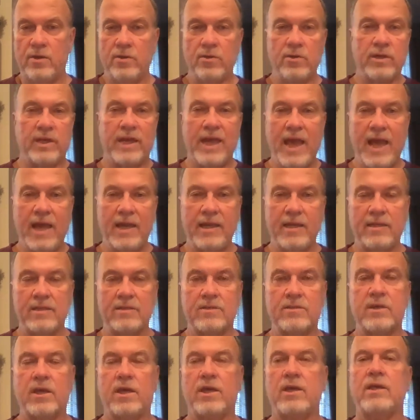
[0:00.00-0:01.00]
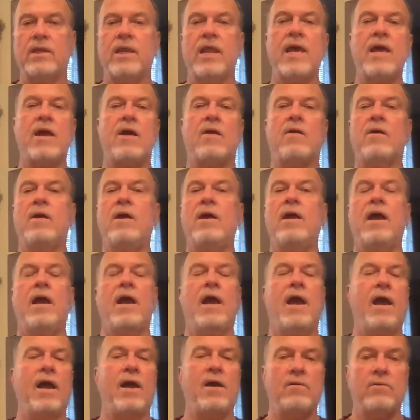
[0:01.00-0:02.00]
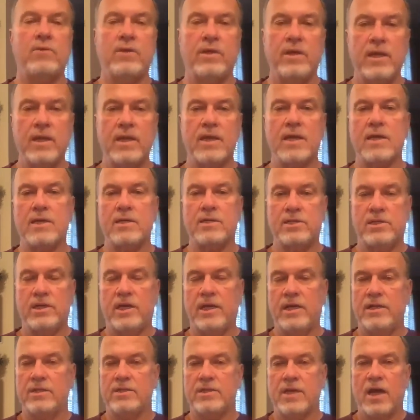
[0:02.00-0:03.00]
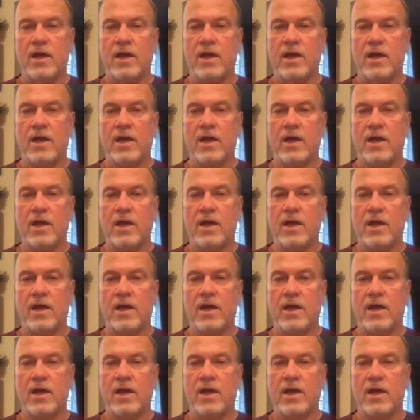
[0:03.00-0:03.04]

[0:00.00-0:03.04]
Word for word: Look at it and say, now, how can I change?